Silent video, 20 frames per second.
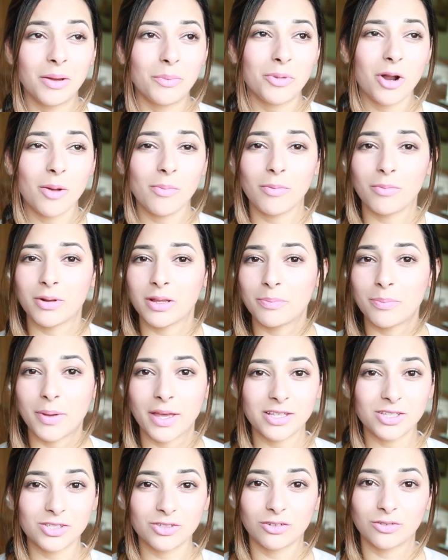probably
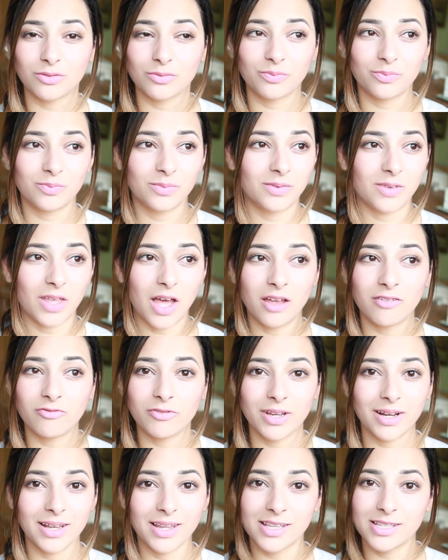based on
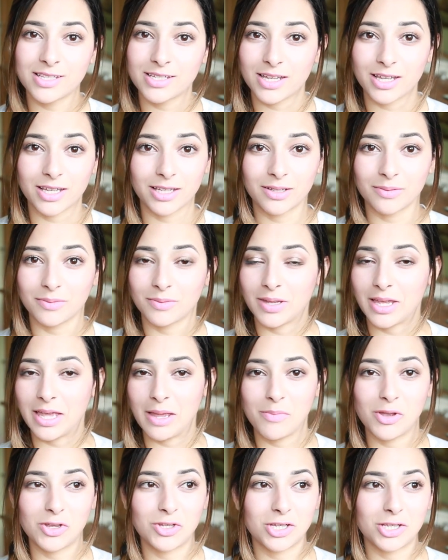unrealistic
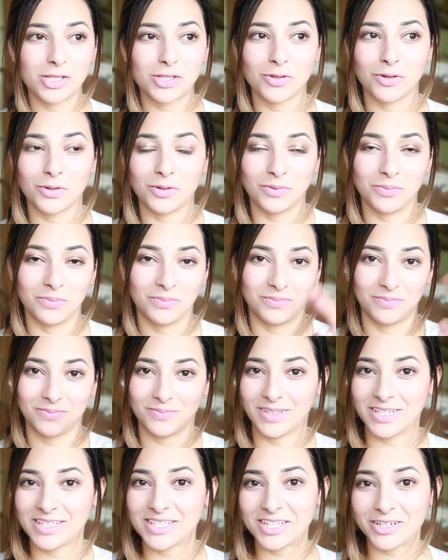images on
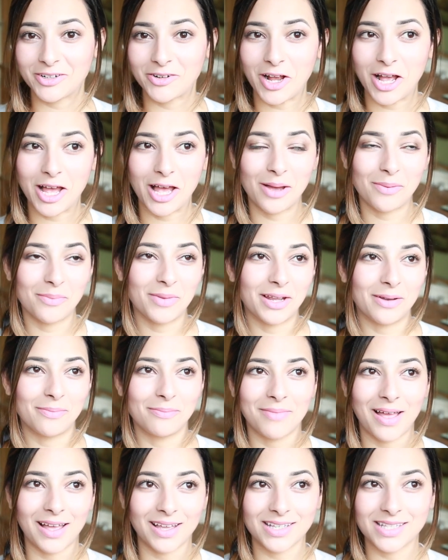Instagram
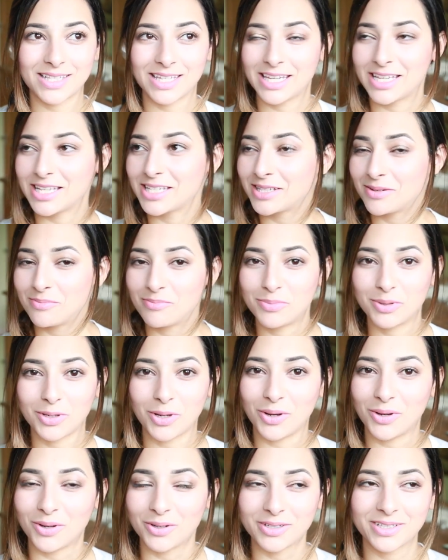and magazines and
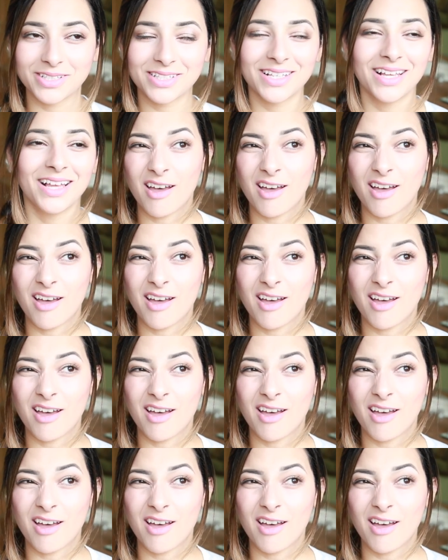blogs.